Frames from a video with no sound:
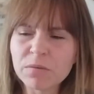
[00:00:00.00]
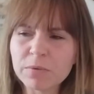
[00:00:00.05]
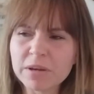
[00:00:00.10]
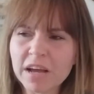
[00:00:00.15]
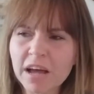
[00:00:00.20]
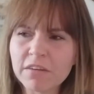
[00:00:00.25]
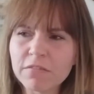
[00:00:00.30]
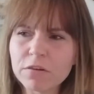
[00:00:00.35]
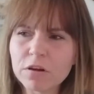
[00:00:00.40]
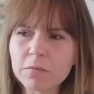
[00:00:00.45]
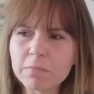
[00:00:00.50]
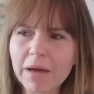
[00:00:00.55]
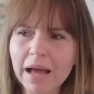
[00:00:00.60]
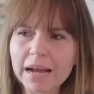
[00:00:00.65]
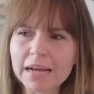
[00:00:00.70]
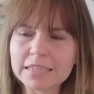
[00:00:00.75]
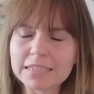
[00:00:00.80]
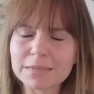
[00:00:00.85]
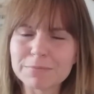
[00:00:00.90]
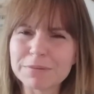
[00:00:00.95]
We kind of look
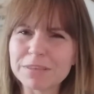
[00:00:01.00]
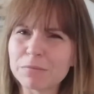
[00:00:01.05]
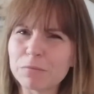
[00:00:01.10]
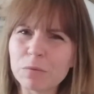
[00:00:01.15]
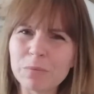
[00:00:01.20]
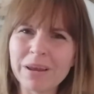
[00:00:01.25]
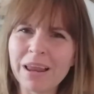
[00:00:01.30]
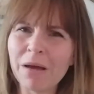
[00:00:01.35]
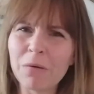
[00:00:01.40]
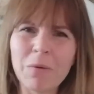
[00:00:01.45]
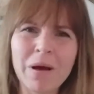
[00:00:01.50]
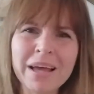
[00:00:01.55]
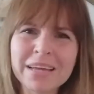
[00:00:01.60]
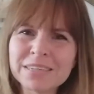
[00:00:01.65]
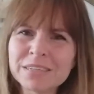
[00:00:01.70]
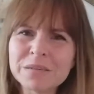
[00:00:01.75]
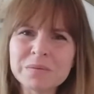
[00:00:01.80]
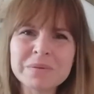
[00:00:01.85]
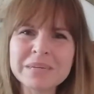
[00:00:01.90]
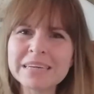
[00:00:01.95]
back at some of them and we're like, why
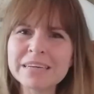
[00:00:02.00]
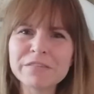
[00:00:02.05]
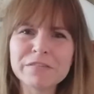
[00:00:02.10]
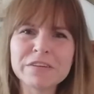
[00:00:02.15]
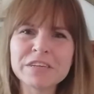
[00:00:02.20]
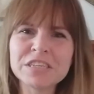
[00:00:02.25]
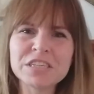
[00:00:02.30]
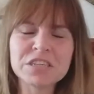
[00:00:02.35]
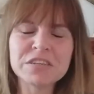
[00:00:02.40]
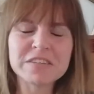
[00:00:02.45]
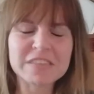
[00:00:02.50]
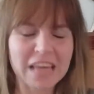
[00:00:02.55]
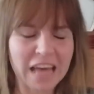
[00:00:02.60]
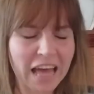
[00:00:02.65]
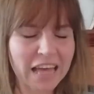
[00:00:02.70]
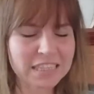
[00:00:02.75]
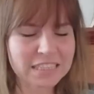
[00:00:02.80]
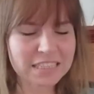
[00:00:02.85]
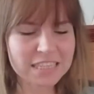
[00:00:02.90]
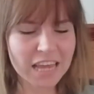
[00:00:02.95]
did we even do
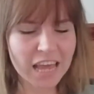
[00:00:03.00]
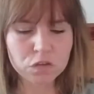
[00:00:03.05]
that?